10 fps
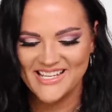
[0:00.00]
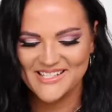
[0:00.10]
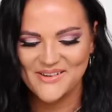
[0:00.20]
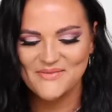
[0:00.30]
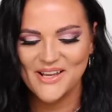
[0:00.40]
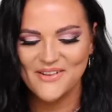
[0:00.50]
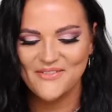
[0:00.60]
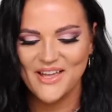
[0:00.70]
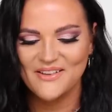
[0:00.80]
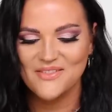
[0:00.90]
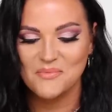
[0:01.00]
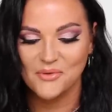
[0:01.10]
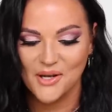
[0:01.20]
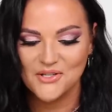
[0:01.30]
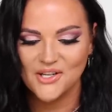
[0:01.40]
So I'm not a fan of the
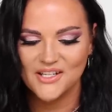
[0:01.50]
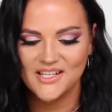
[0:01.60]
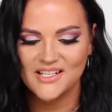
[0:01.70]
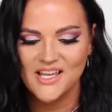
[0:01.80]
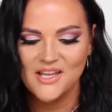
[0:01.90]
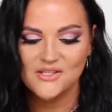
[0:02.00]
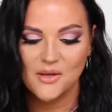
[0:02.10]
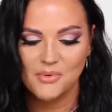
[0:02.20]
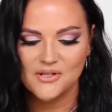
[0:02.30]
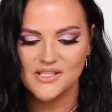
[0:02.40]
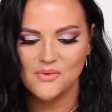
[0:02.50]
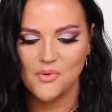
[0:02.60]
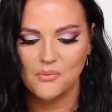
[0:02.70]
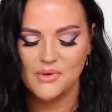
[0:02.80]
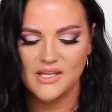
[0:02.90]
brush on it. So I personally
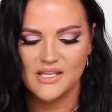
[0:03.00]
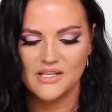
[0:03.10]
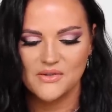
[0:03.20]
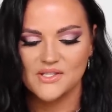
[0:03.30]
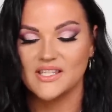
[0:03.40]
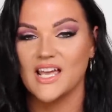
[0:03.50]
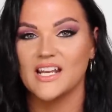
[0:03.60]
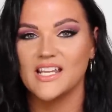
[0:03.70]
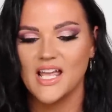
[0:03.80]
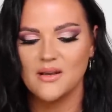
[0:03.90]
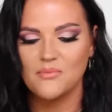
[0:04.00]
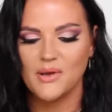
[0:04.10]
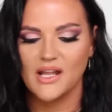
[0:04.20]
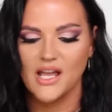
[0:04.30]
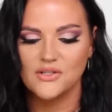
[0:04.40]
won't be using that again,
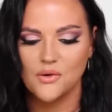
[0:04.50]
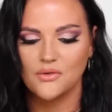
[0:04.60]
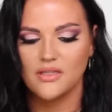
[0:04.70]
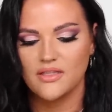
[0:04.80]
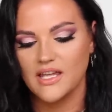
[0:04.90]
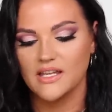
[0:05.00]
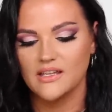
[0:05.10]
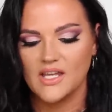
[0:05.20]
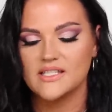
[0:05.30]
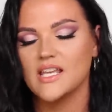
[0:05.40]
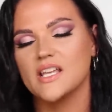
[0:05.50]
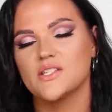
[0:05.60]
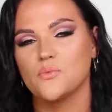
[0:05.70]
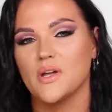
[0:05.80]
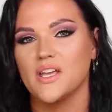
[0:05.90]
but I don't think it
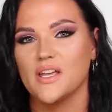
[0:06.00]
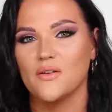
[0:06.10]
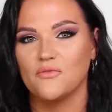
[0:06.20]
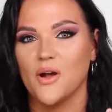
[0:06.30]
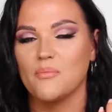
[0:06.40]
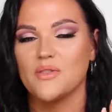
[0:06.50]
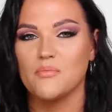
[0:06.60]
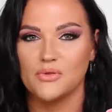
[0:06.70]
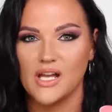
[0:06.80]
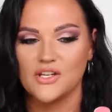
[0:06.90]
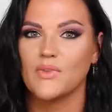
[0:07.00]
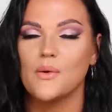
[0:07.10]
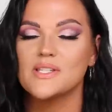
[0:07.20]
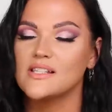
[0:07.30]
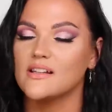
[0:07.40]
takes away from the blush. I
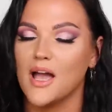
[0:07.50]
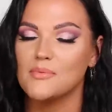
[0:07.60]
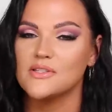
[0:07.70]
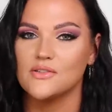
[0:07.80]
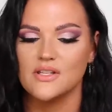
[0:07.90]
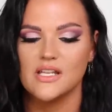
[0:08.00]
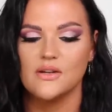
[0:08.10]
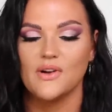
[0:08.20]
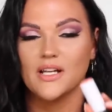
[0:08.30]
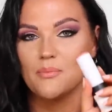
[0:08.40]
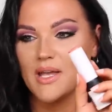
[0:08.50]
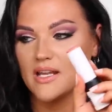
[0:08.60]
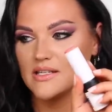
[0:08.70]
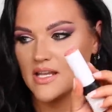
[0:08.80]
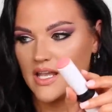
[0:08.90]
would still absolutely
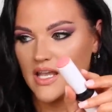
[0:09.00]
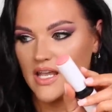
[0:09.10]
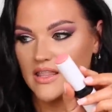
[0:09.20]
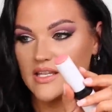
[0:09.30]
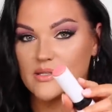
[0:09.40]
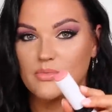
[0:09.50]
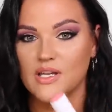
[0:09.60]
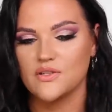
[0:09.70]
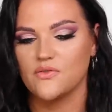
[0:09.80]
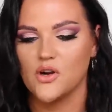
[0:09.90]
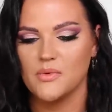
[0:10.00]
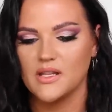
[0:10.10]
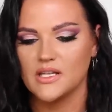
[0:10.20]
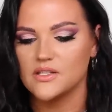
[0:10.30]
recommend this blush formula.